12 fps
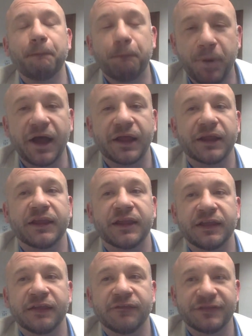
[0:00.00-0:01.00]
But
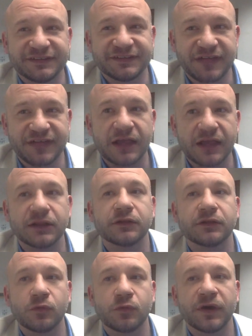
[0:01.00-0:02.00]
if instead
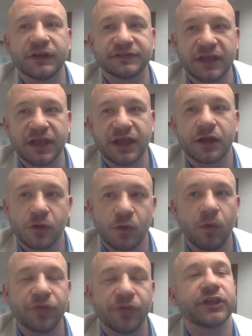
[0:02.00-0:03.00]
you want to set a
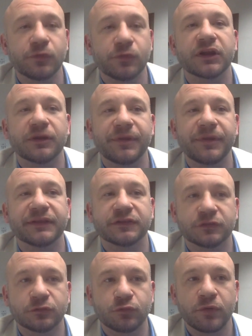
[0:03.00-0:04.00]
goal that you are going to be at
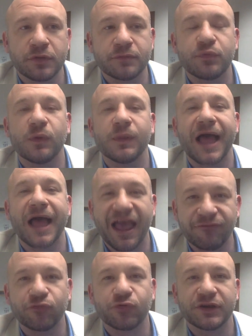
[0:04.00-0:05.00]
the swimming pool
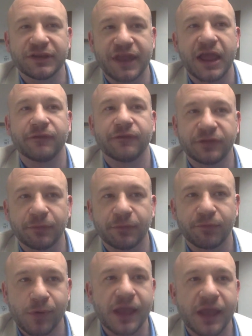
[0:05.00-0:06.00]
every day of
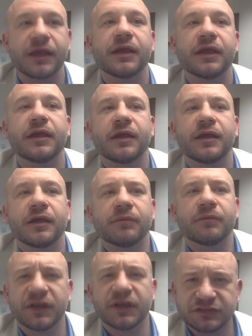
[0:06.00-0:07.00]
summer break,
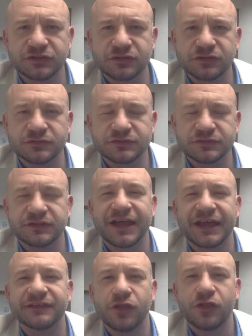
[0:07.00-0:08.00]
my students,
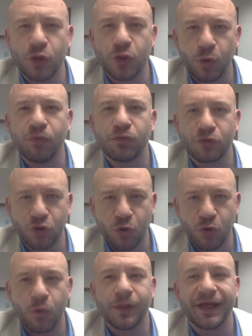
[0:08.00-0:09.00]
that is a noble
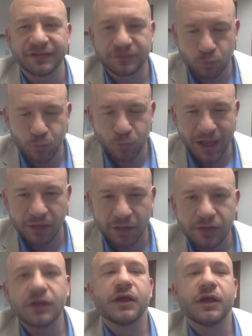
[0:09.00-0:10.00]
goal as well.
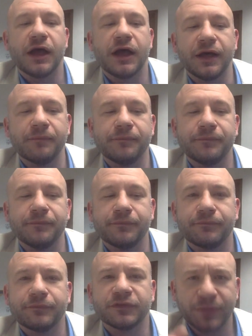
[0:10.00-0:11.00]

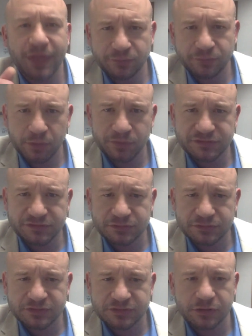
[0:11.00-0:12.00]
So that's what I want
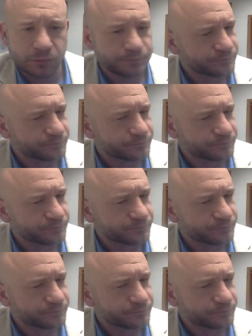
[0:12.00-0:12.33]
students to do.